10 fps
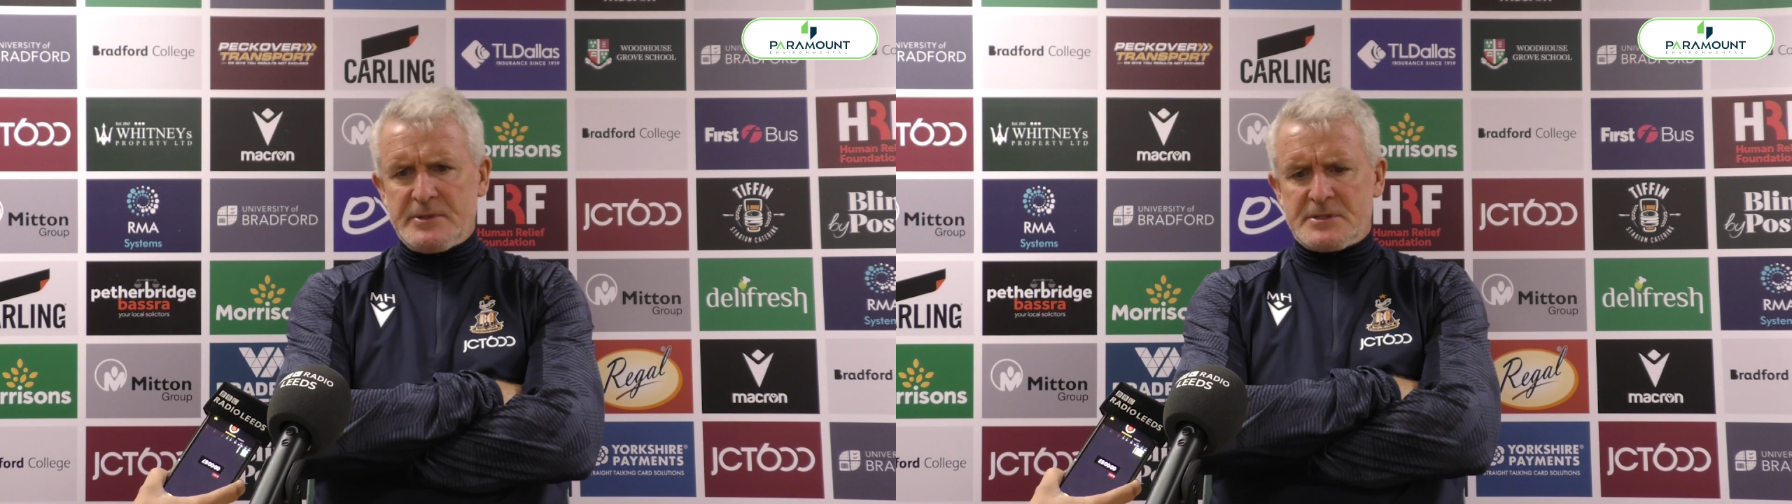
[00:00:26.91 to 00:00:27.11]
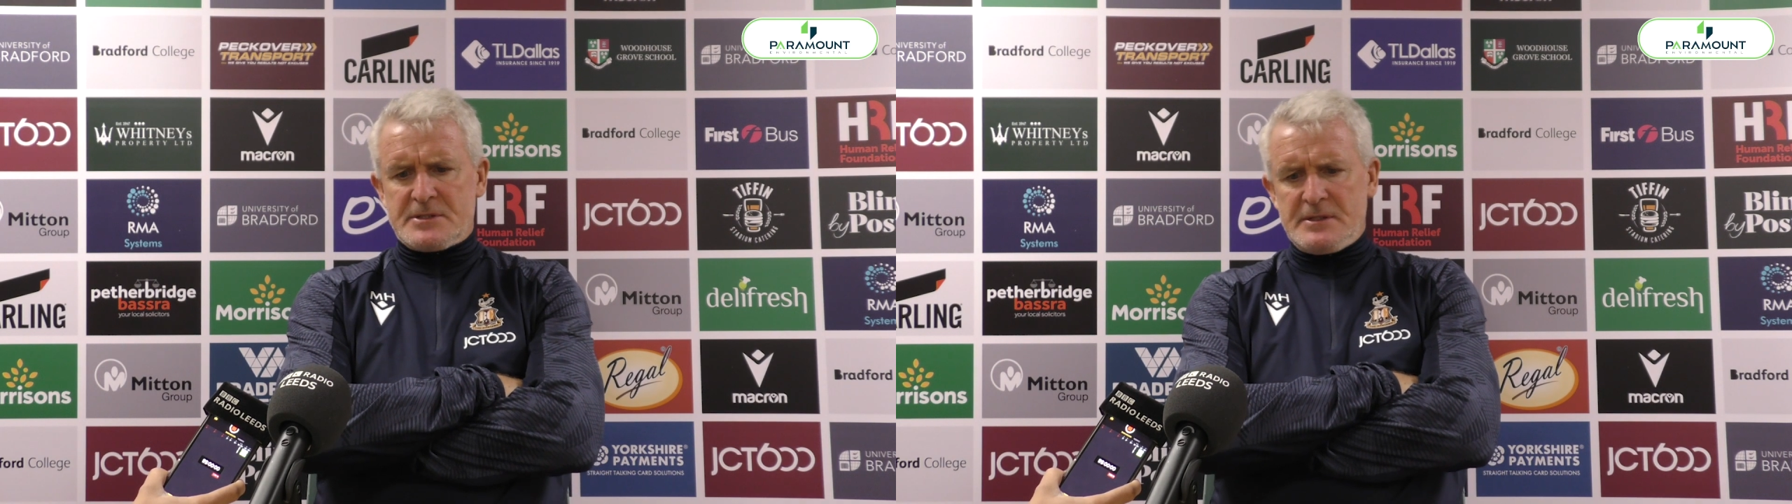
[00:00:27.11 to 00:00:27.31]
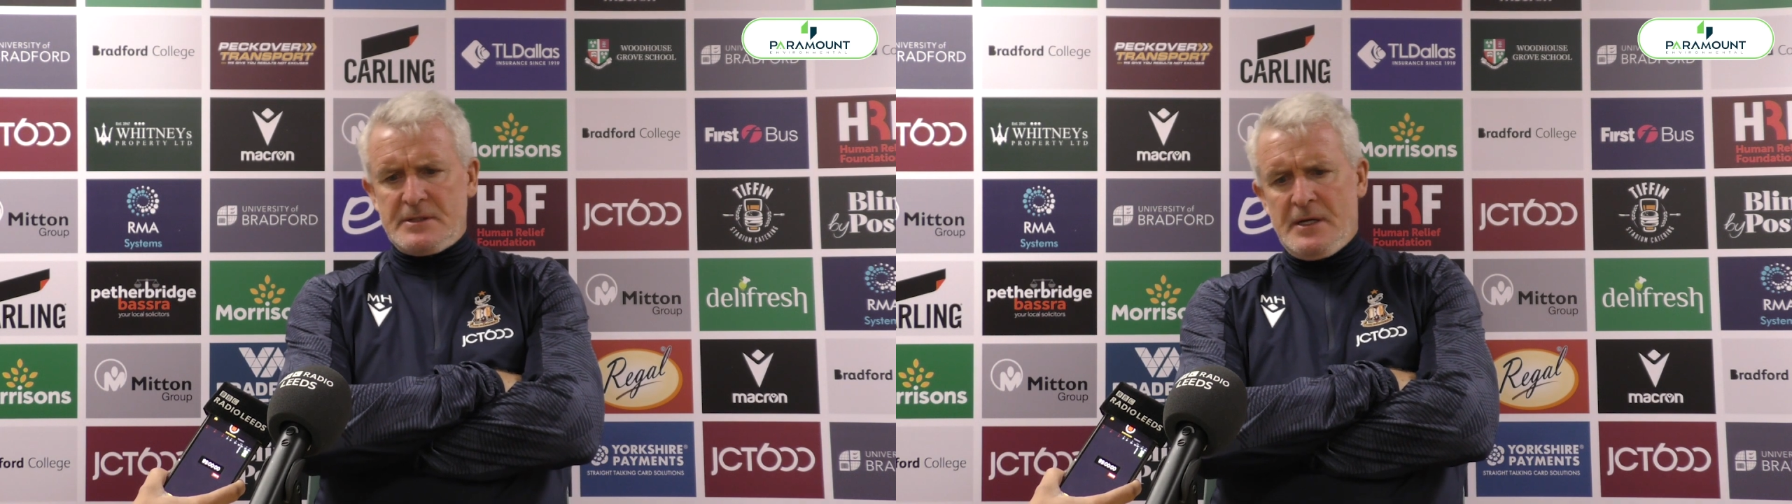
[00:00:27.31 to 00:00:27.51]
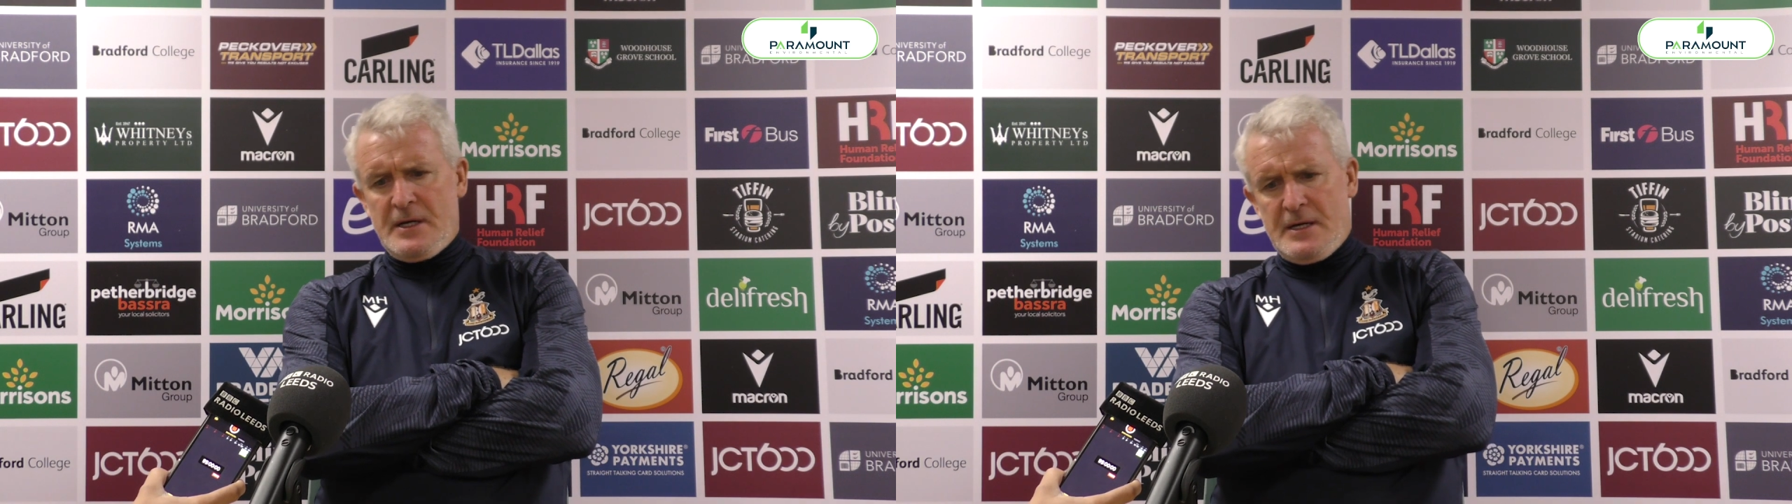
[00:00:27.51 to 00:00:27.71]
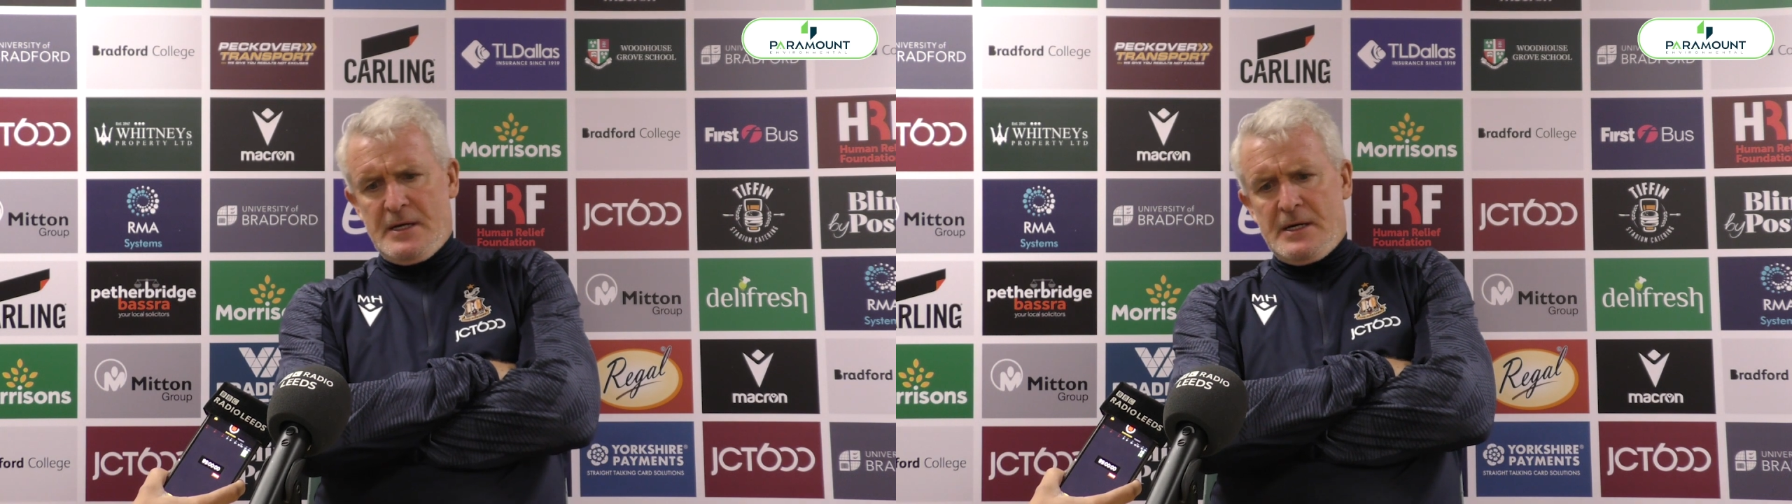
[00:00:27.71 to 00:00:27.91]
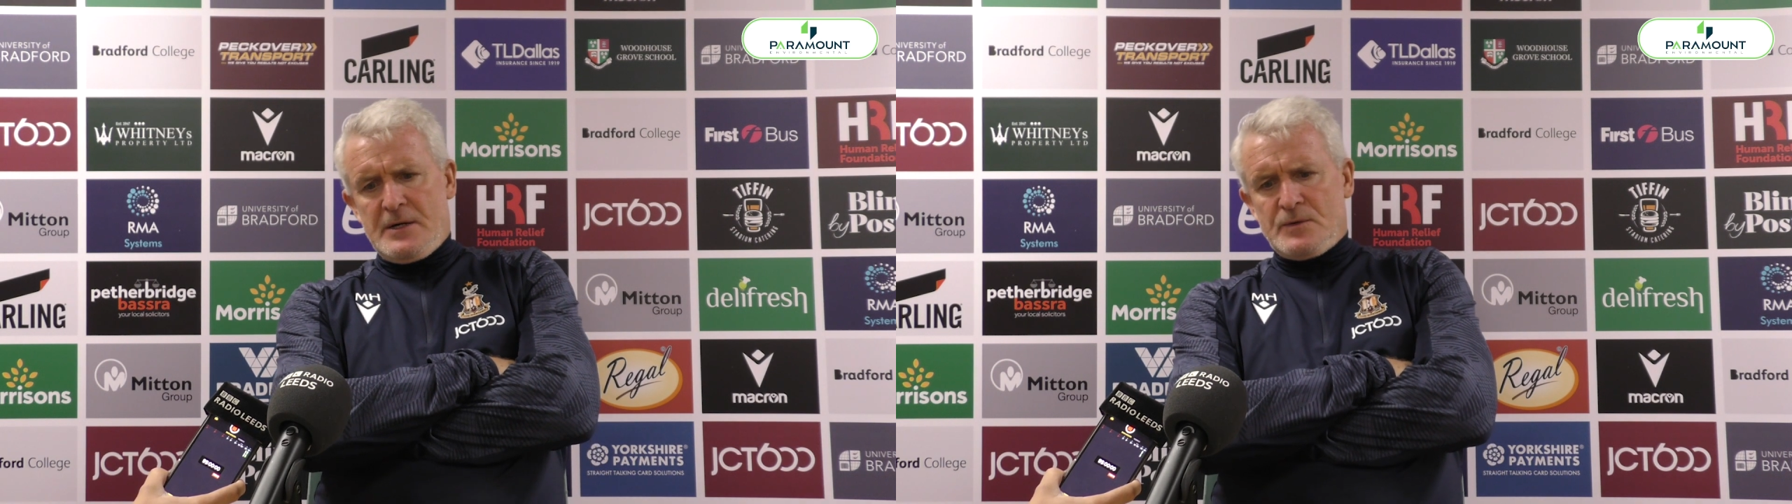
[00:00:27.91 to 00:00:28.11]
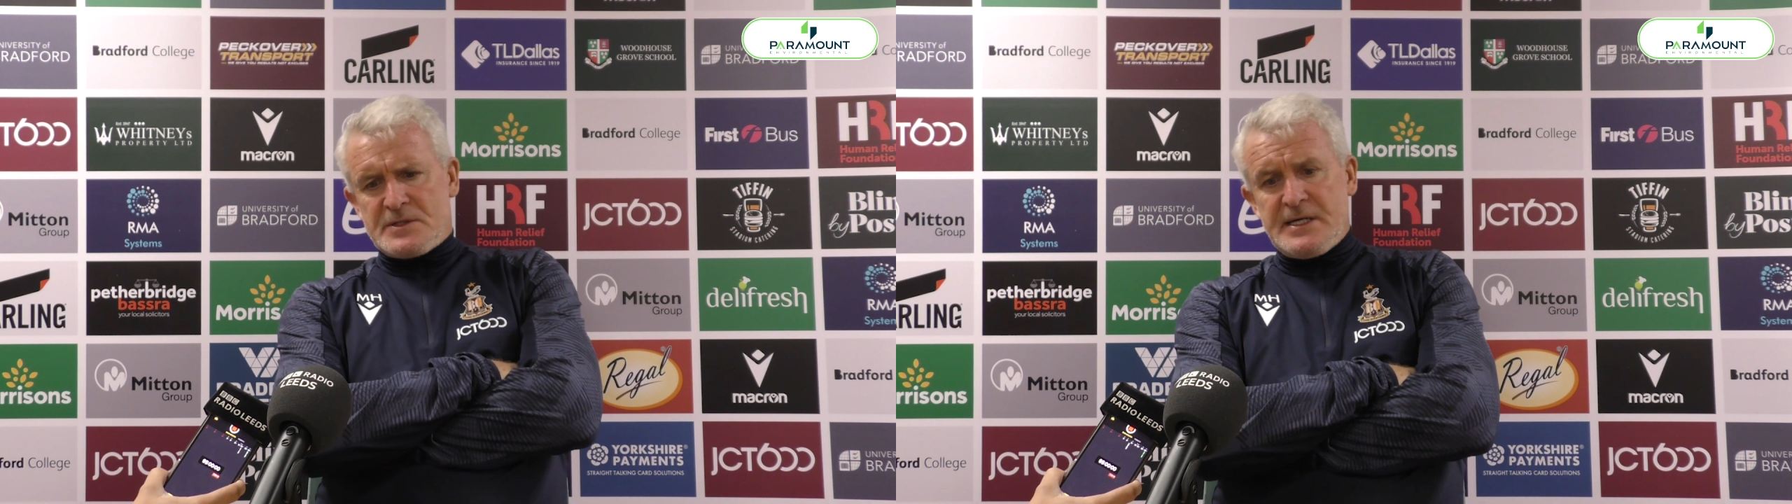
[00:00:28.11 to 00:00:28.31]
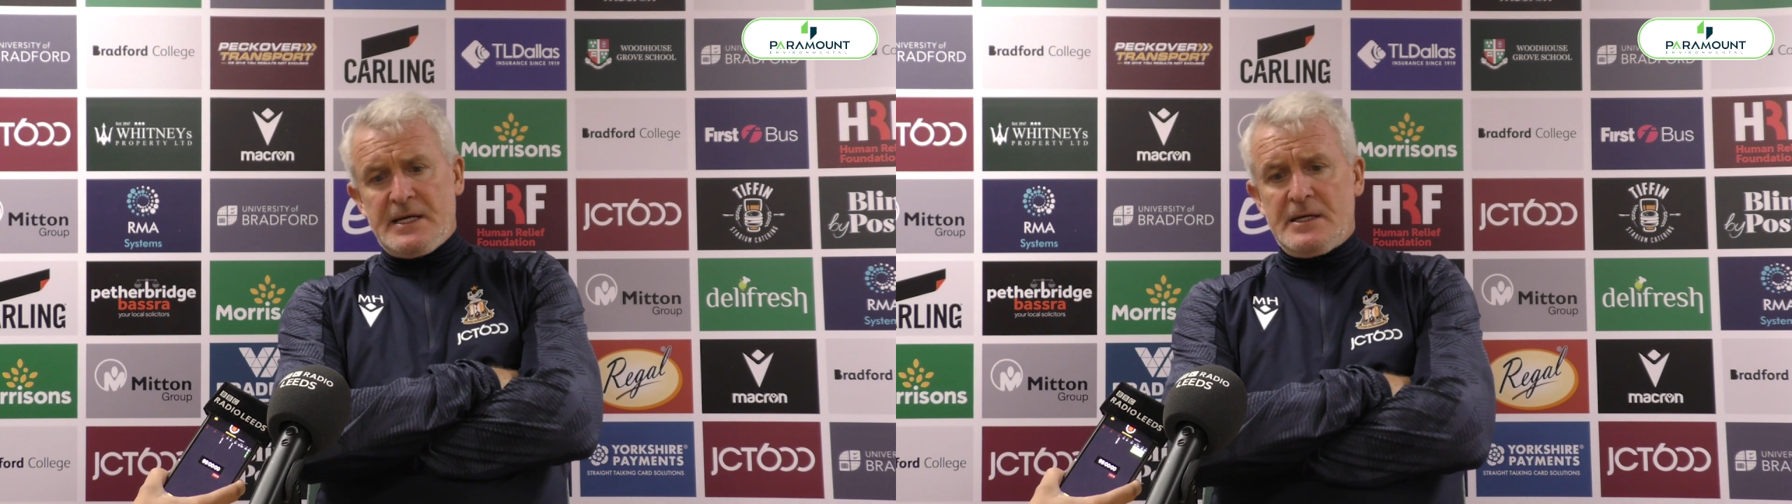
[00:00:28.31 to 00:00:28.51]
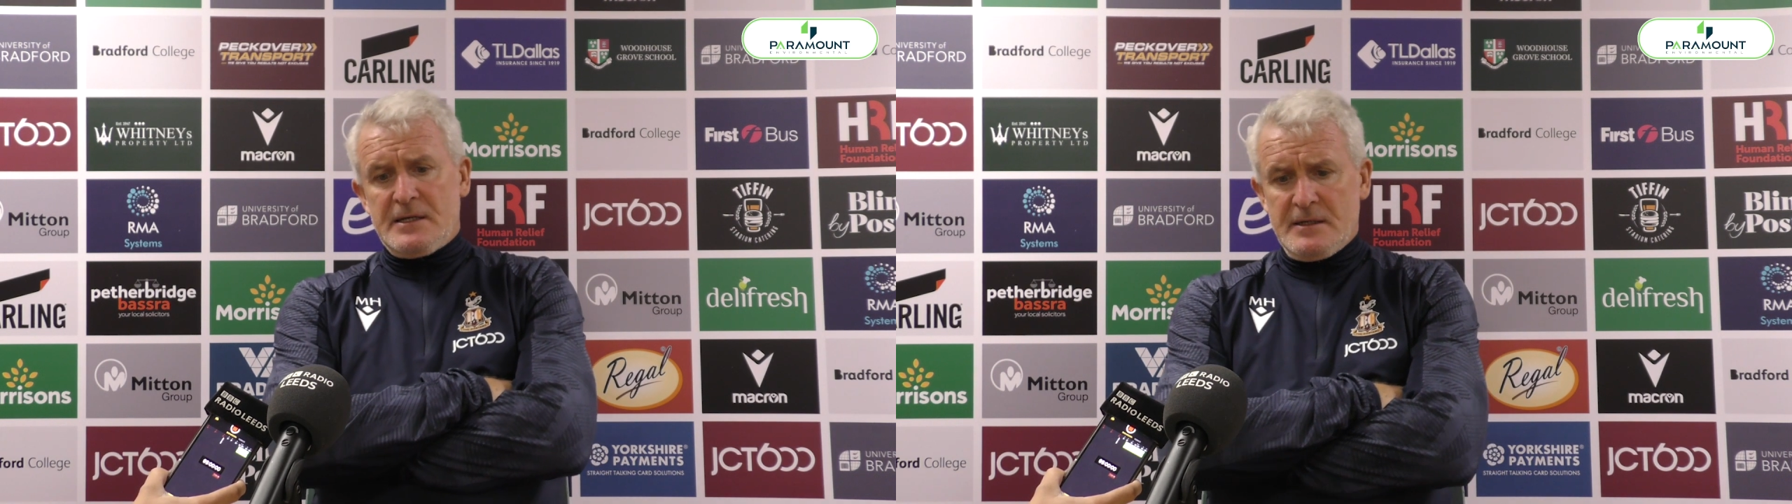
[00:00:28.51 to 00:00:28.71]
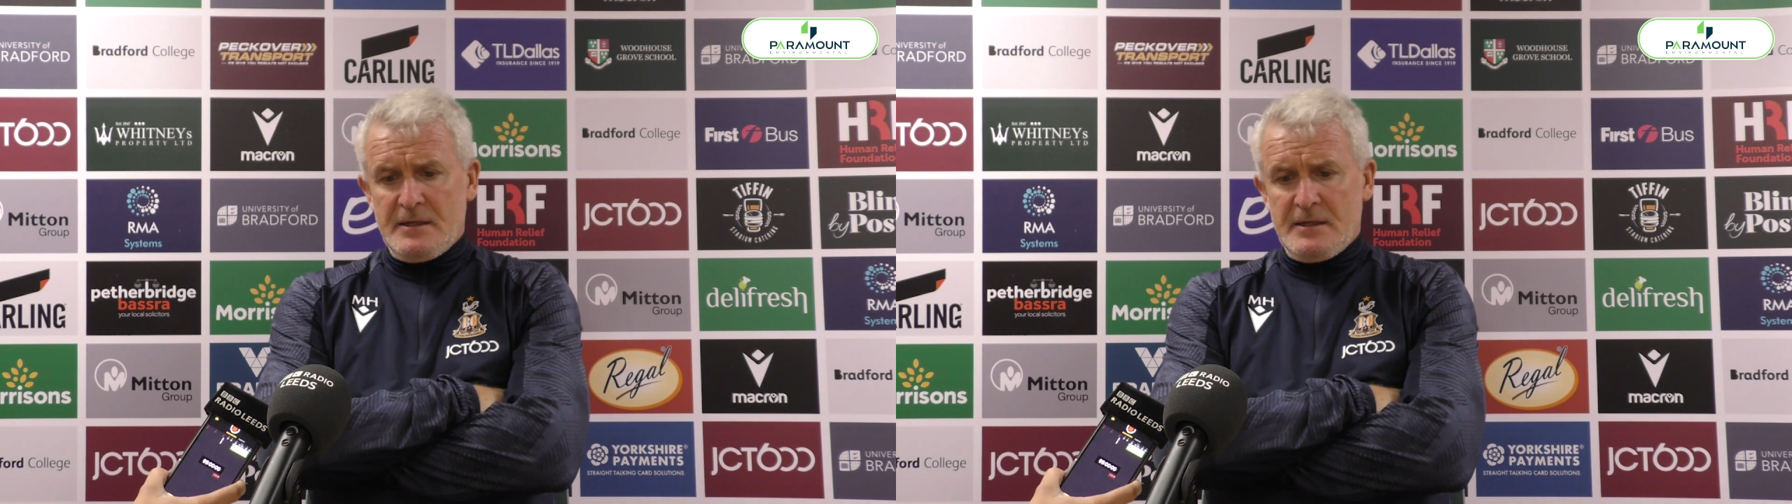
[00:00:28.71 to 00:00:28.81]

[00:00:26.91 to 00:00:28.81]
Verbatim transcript: but uh, we'll see.